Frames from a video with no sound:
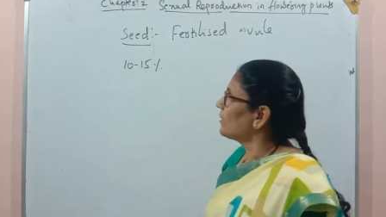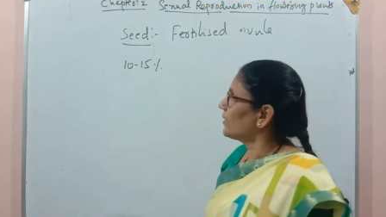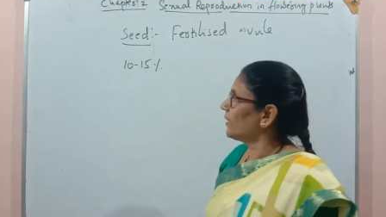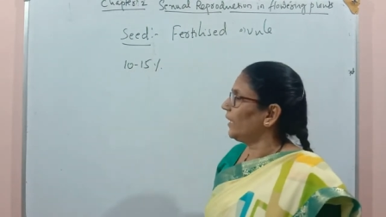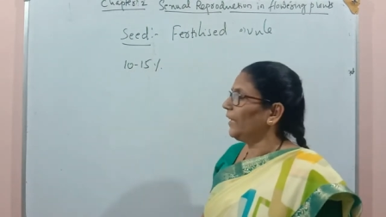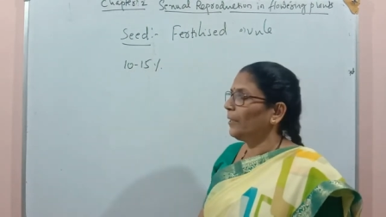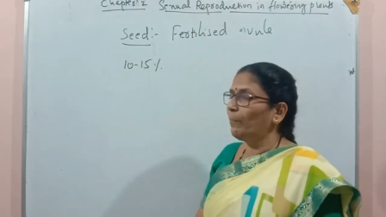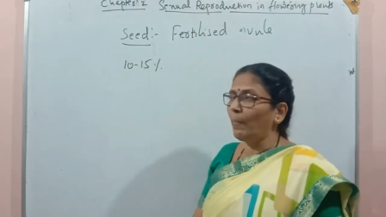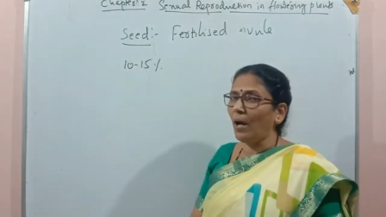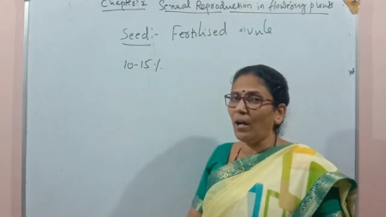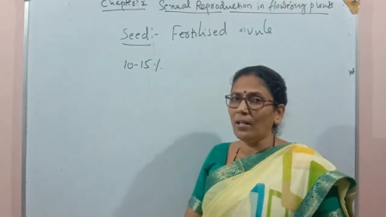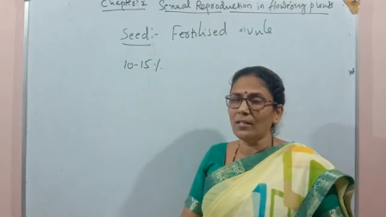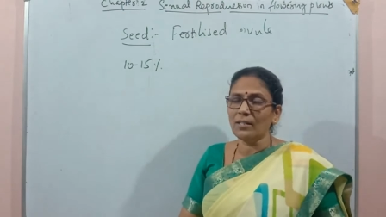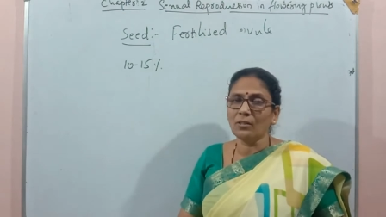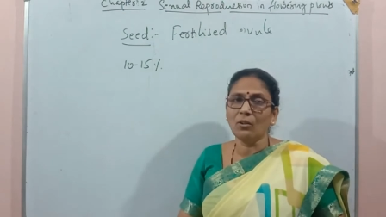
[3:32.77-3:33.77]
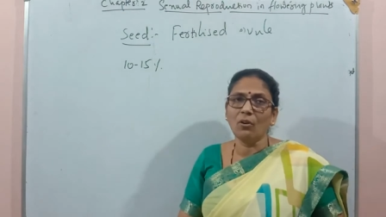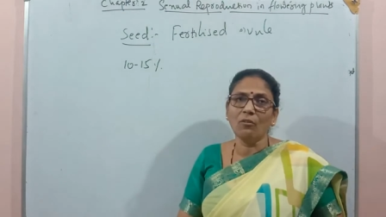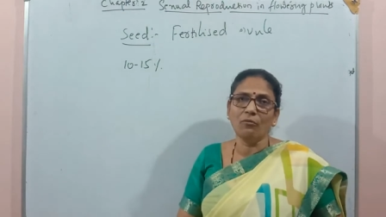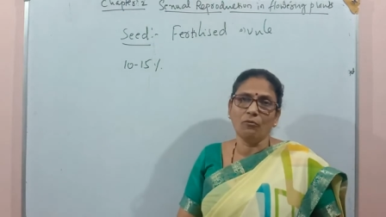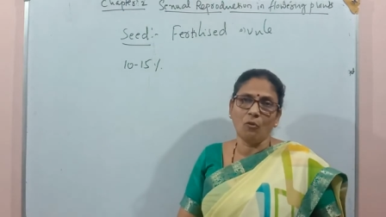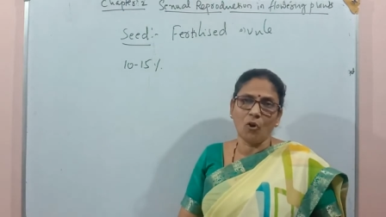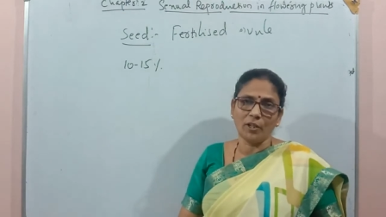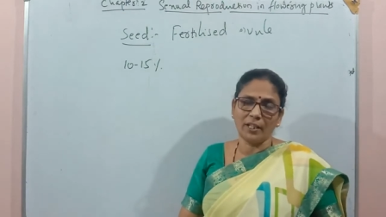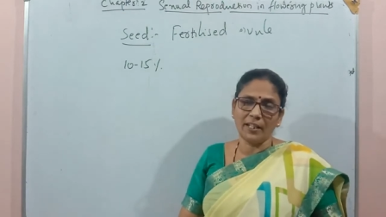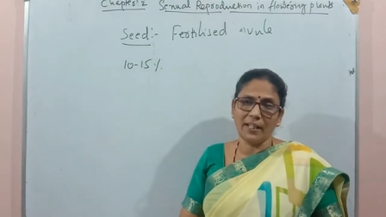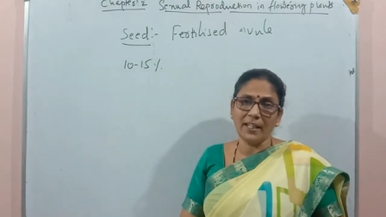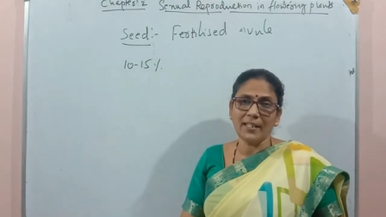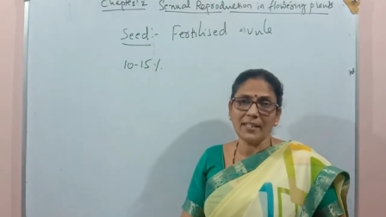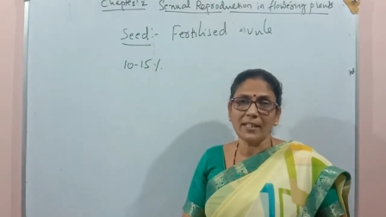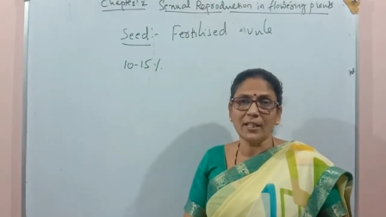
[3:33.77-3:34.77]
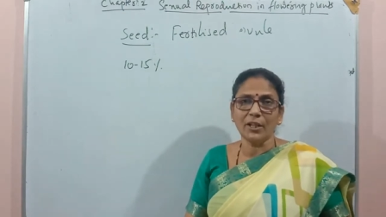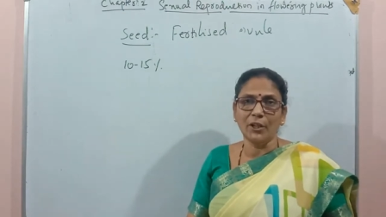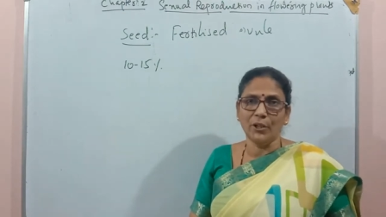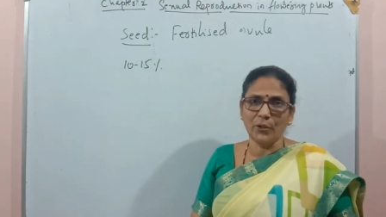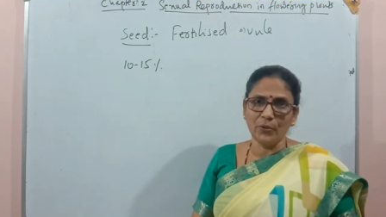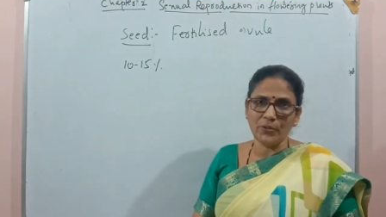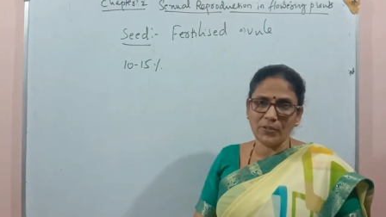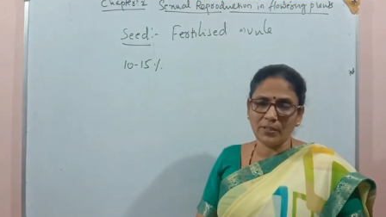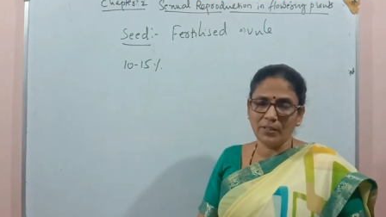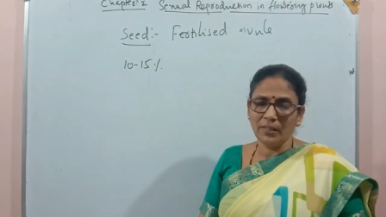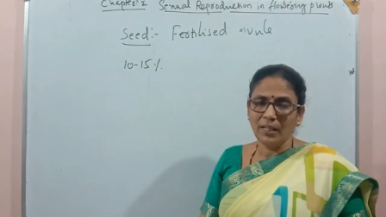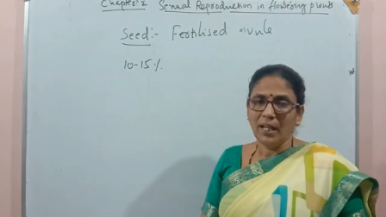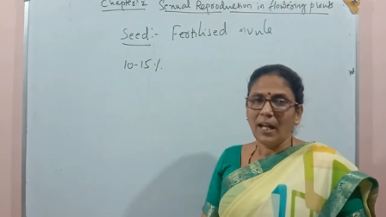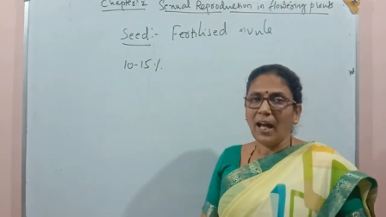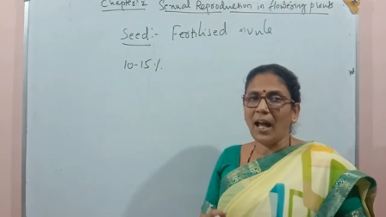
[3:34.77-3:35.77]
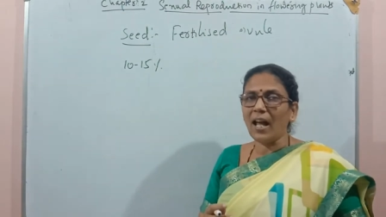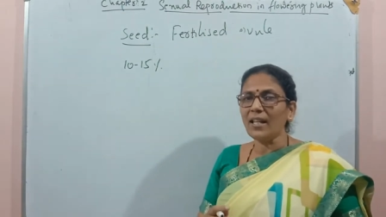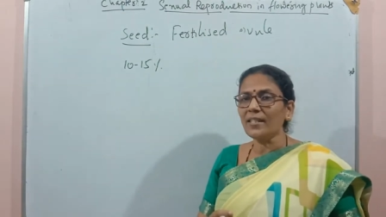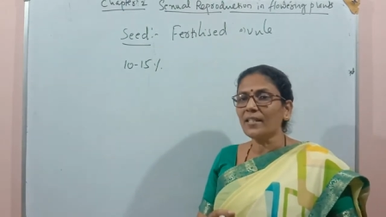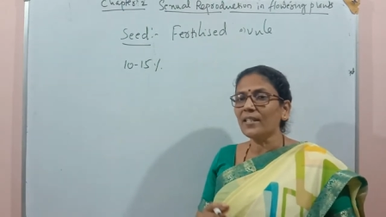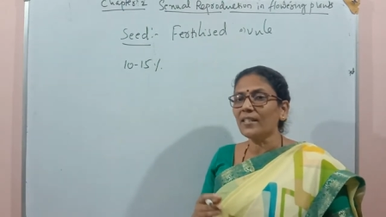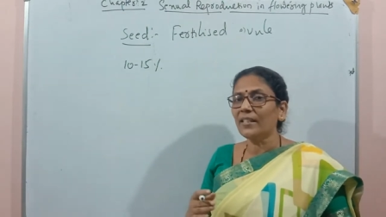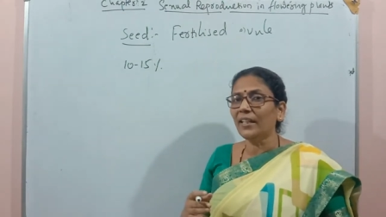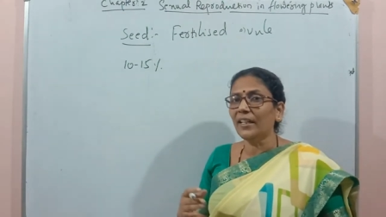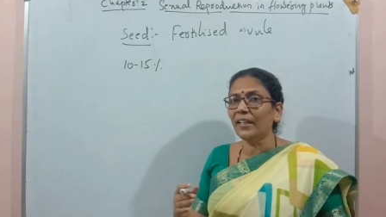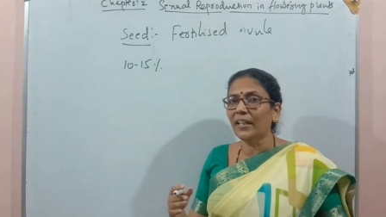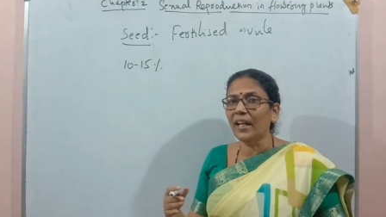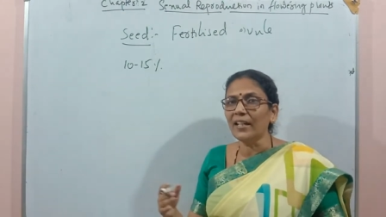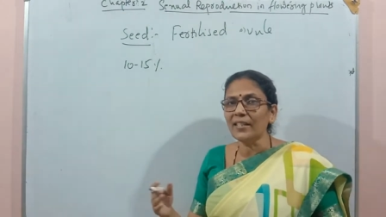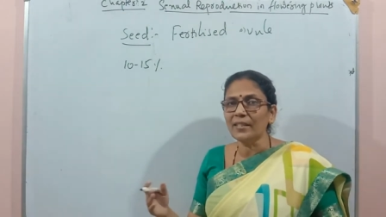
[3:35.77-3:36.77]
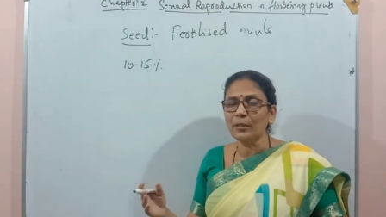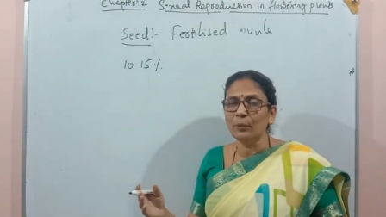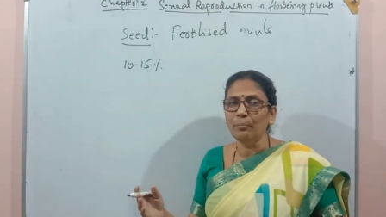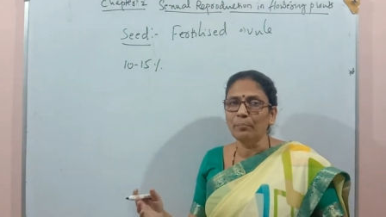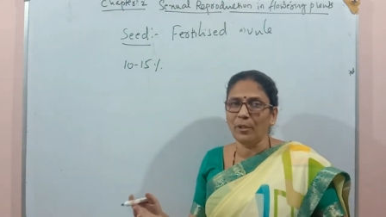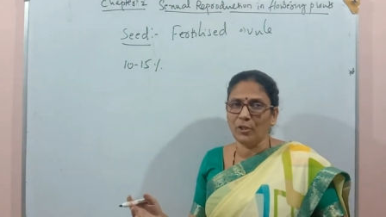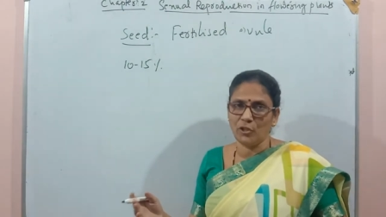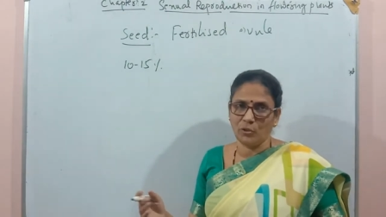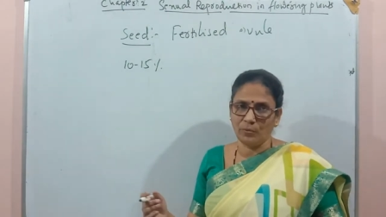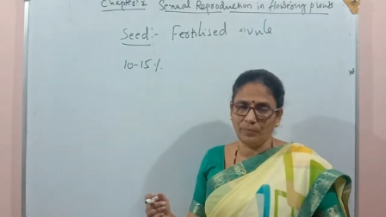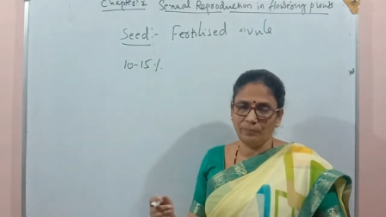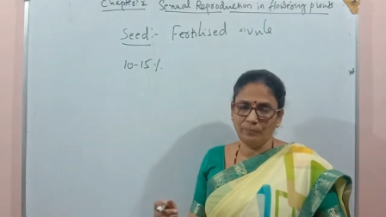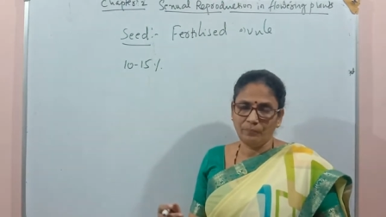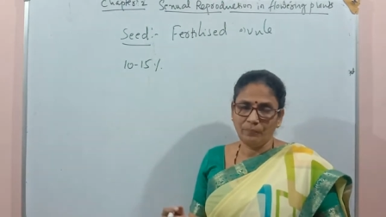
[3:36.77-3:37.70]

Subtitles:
seed mass of water is reduced as the seed gets mature.